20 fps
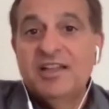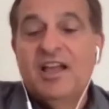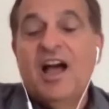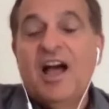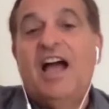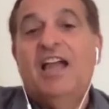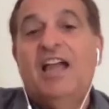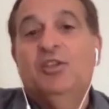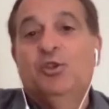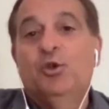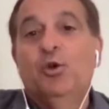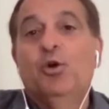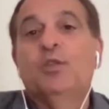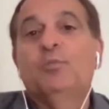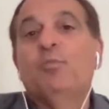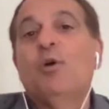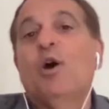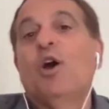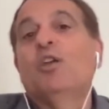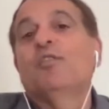I do
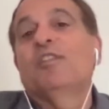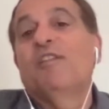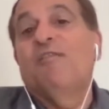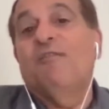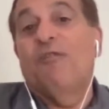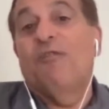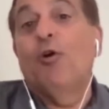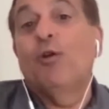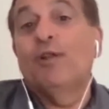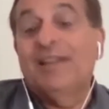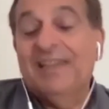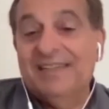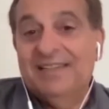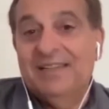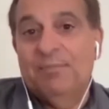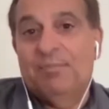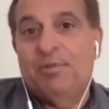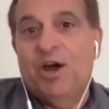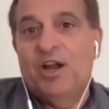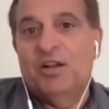it by the folding
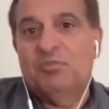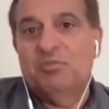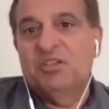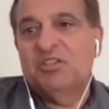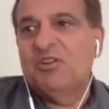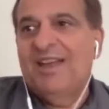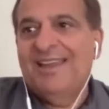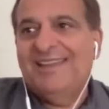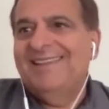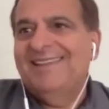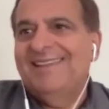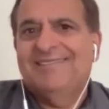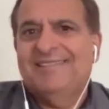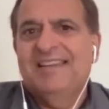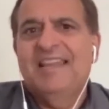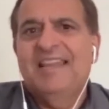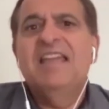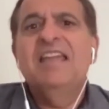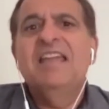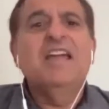department, so I can
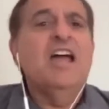see